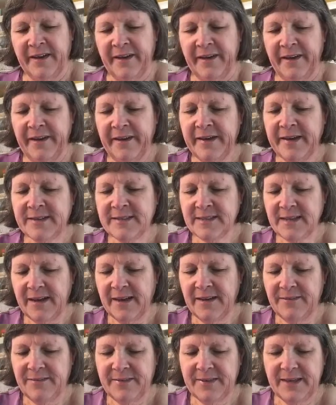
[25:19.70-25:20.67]
And
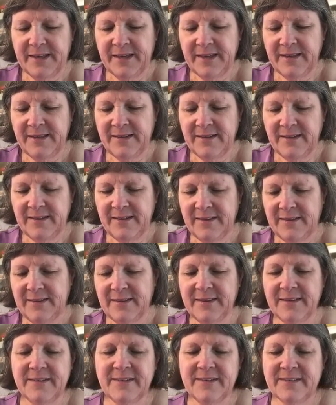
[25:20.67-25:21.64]
I'm thinking
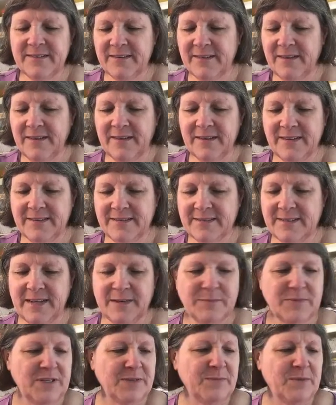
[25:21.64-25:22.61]
this
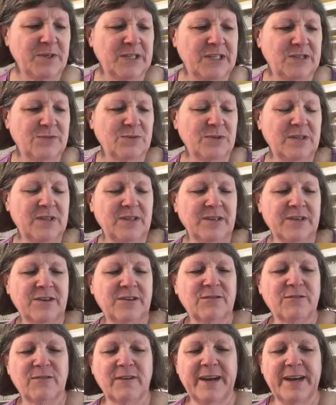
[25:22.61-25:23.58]
stamped image would look
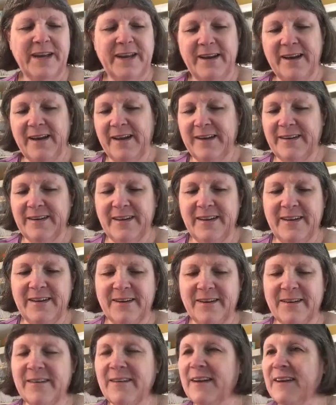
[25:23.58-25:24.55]
great on
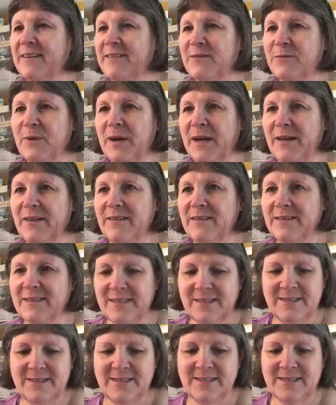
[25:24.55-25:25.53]
here as well,
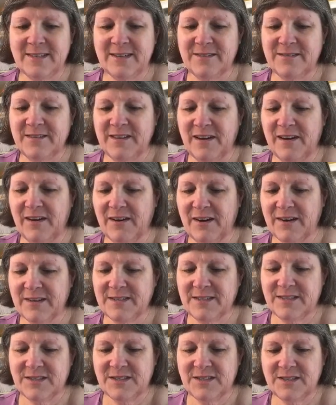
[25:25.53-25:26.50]
instead of the
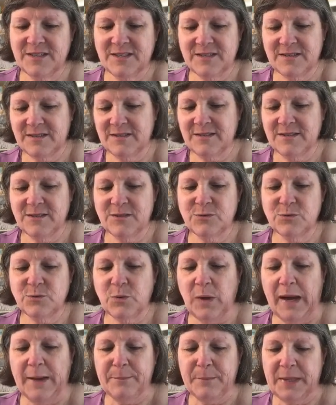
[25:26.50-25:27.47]
hearts, just
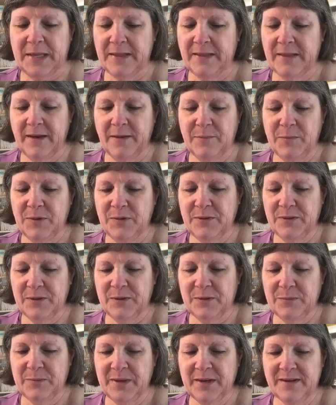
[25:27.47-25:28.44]
swapping them a
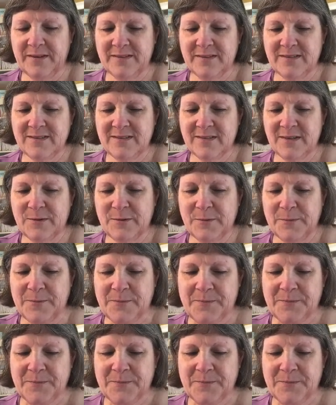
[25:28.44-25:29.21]
little bit. So,